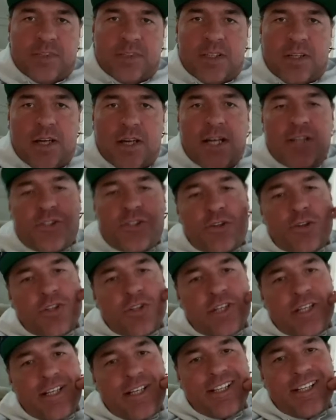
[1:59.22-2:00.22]
Hi,
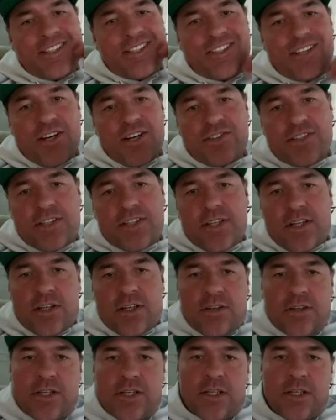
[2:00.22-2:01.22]
Georgie. It's Darcy
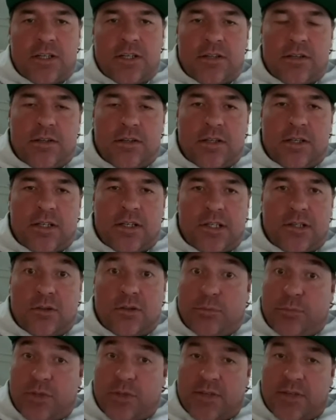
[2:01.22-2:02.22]
Tucker here.
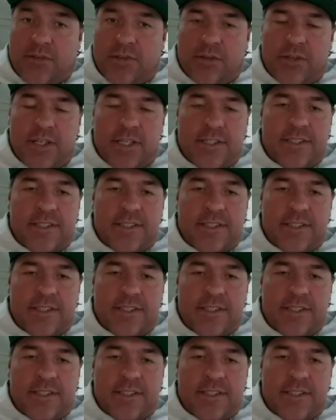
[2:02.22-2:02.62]
Hope you're having a great